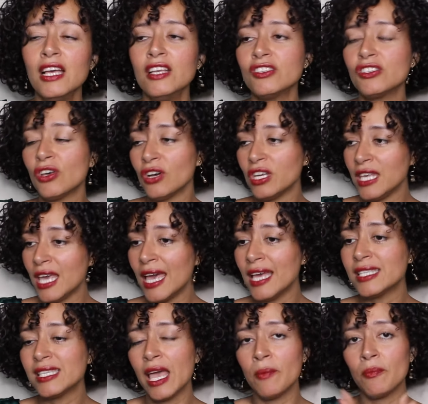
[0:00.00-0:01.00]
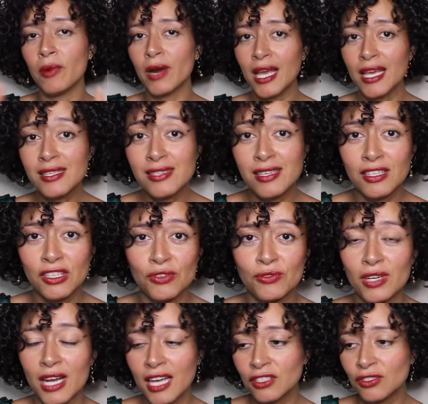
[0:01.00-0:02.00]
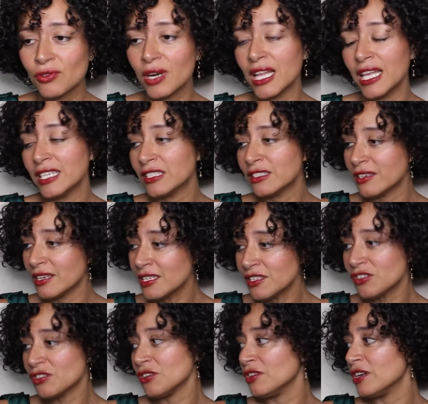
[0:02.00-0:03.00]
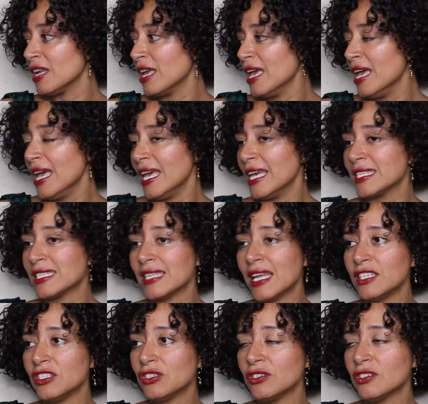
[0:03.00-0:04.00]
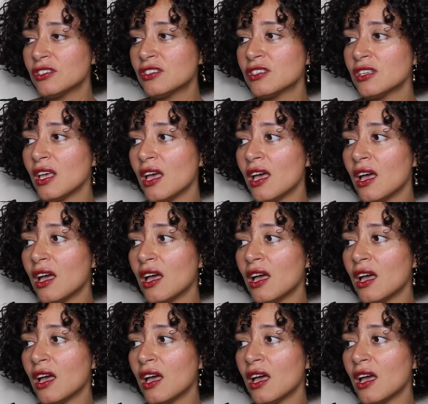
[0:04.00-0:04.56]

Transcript: so yes embracing your natural hair texture is not just